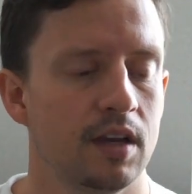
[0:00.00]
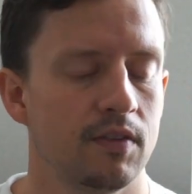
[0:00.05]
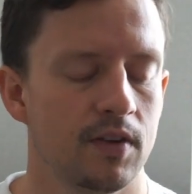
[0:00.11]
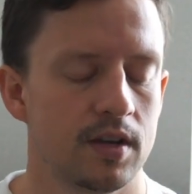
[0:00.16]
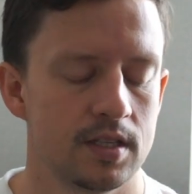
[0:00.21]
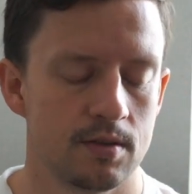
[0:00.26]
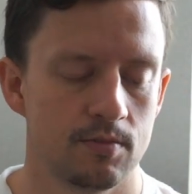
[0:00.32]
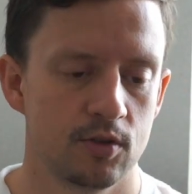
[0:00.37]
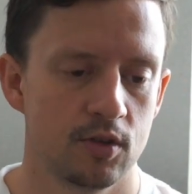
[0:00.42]
And
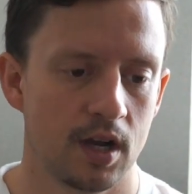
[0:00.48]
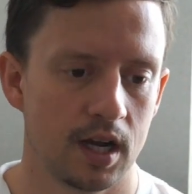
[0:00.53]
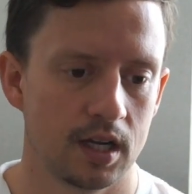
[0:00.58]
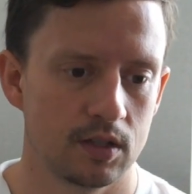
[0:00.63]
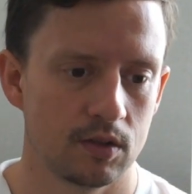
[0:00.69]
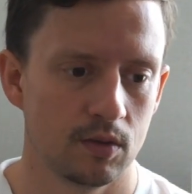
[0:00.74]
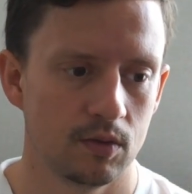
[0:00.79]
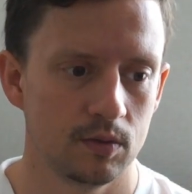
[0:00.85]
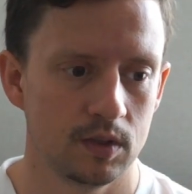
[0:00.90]
if I
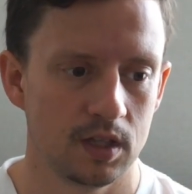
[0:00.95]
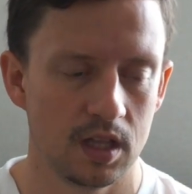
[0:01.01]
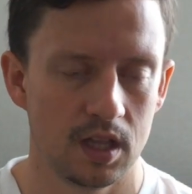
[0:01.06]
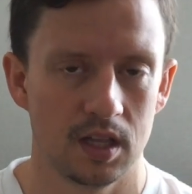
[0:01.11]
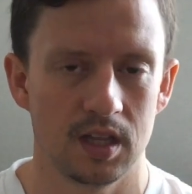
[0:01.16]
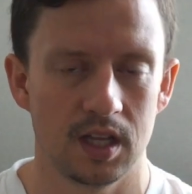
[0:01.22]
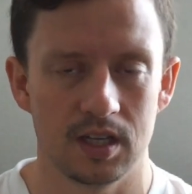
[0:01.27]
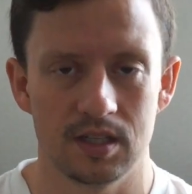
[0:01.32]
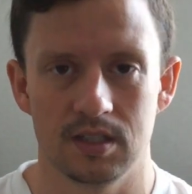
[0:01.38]
subtract
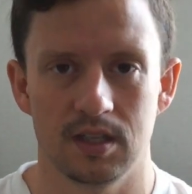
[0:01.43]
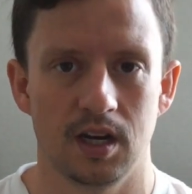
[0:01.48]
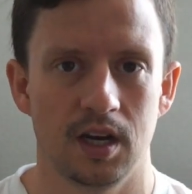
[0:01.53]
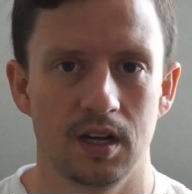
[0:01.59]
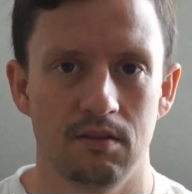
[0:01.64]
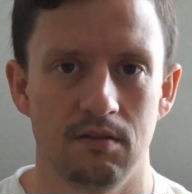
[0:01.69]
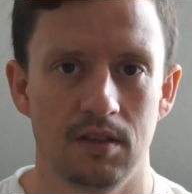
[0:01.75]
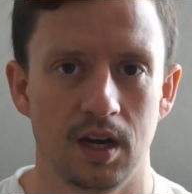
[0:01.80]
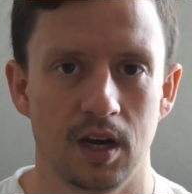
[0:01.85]
only the things
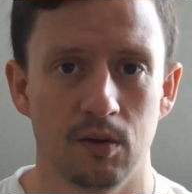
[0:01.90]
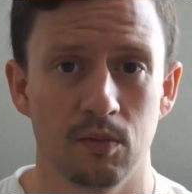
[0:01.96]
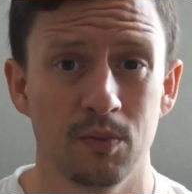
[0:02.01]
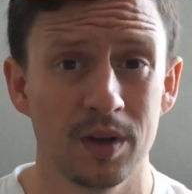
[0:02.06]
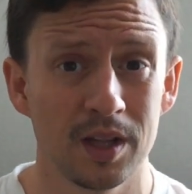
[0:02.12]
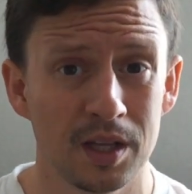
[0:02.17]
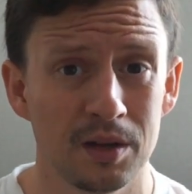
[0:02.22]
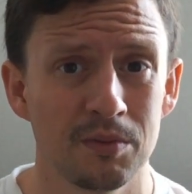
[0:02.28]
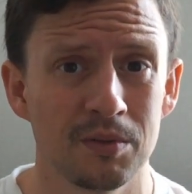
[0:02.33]
that I
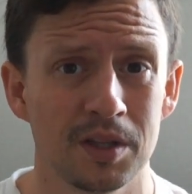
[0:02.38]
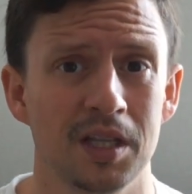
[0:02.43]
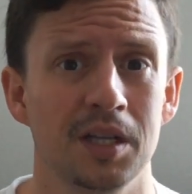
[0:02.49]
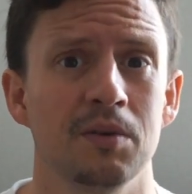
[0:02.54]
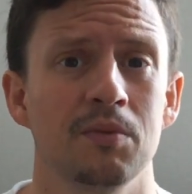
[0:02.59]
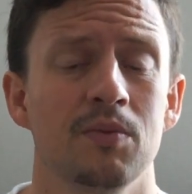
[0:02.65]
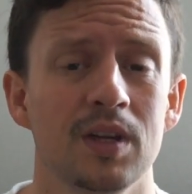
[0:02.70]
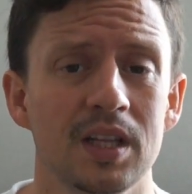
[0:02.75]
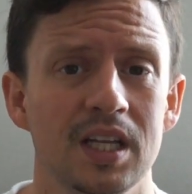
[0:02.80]

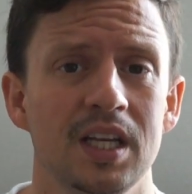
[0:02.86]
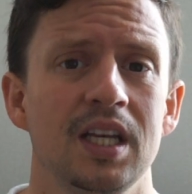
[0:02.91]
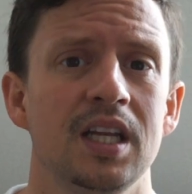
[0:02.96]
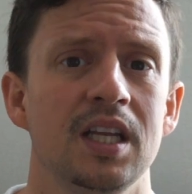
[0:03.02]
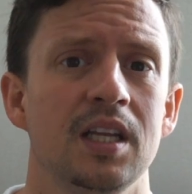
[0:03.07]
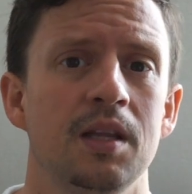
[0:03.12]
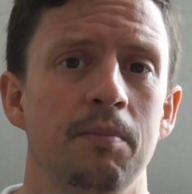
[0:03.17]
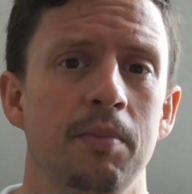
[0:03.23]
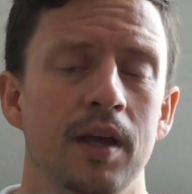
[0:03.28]
really
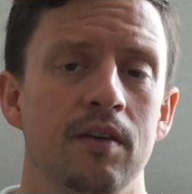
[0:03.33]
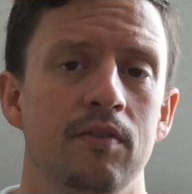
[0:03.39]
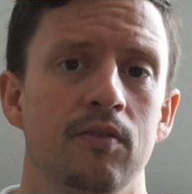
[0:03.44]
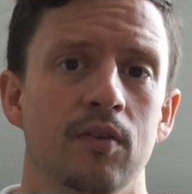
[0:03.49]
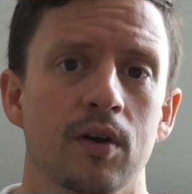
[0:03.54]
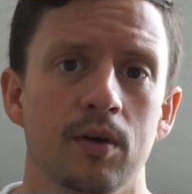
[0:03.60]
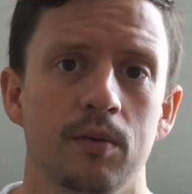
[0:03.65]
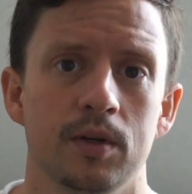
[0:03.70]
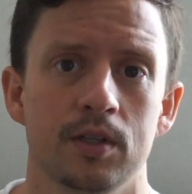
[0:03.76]
need to pay
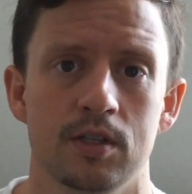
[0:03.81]
for,